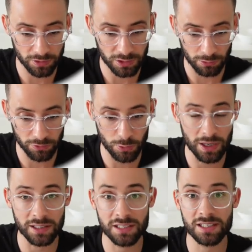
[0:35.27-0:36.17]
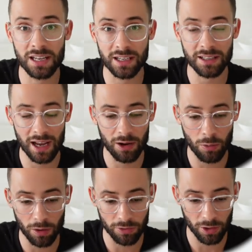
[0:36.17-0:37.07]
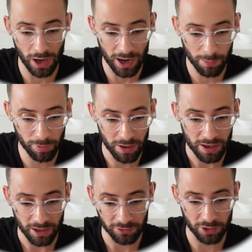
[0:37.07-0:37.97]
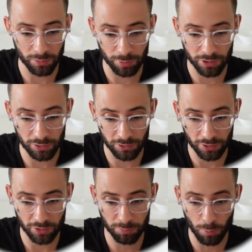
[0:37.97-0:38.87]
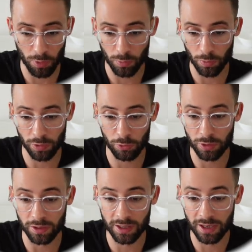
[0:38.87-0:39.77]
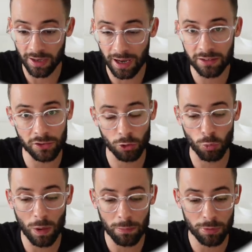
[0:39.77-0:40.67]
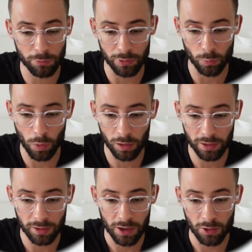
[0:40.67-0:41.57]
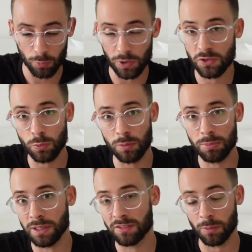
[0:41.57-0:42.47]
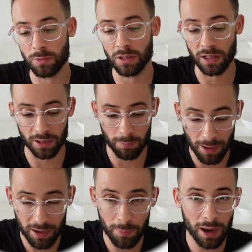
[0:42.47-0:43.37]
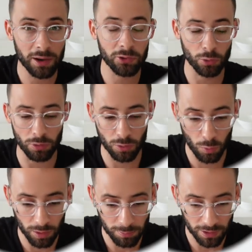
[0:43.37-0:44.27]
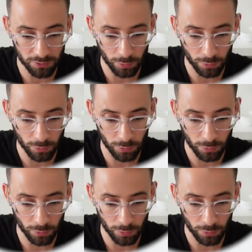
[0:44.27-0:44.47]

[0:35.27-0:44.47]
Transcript: So if you hit stake now on their app, it's gonna bring you to this point where you can connect your Web3 wallet, which would be something like a MetaMask or a Coinbase